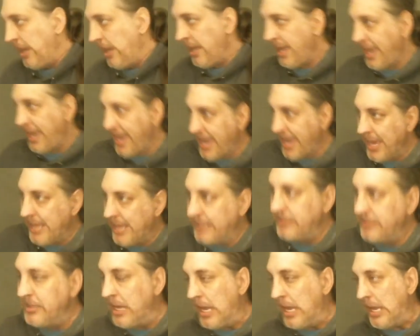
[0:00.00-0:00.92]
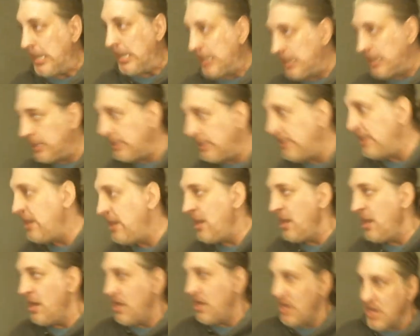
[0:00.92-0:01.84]
and
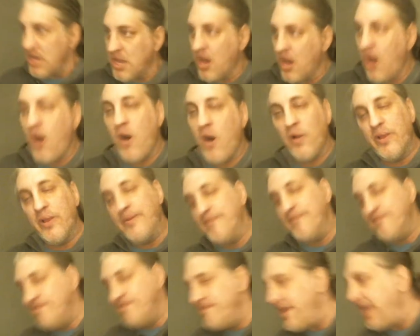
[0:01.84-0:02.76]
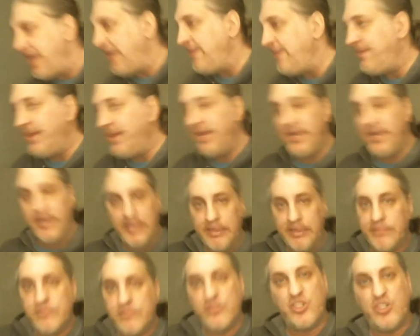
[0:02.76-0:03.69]
call it
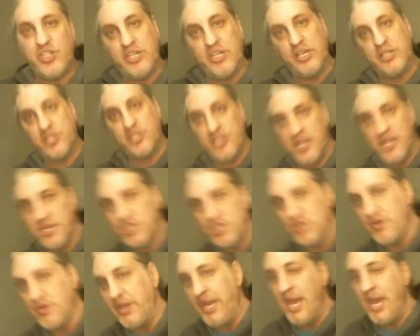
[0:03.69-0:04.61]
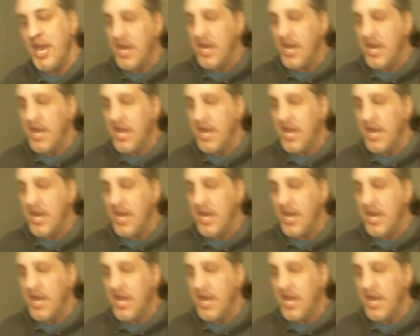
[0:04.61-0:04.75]
maybe 6th century,